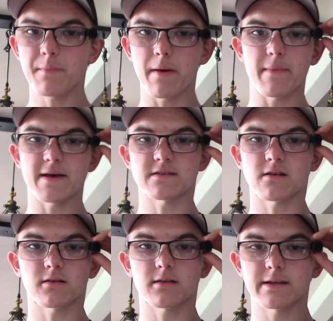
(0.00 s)
my mess
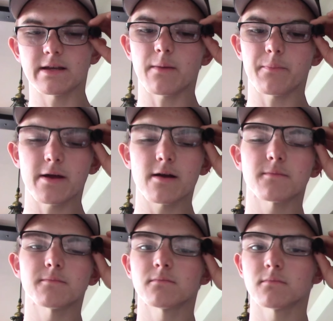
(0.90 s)
all cleaned up here.
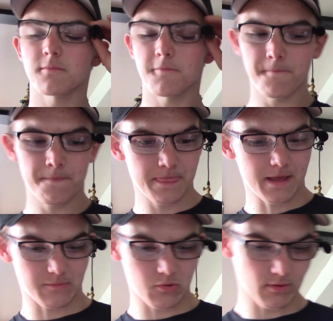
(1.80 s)

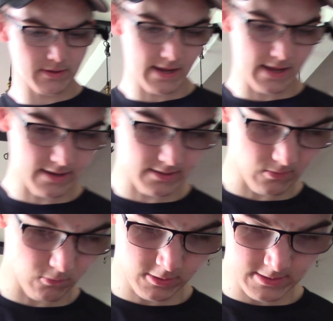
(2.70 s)
I'm going to
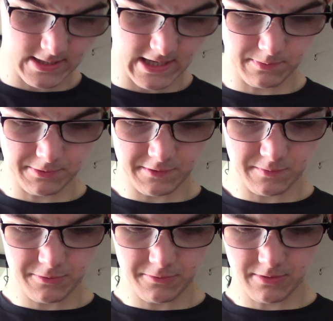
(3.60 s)
add 1
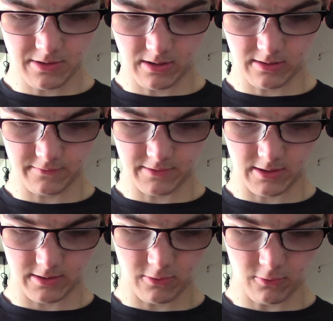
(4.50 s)
tablespoon of
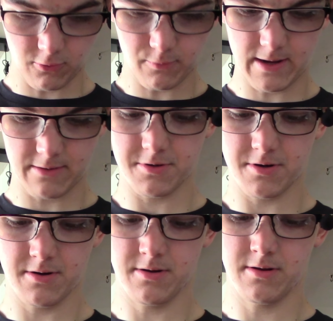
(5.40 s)
cocoa powder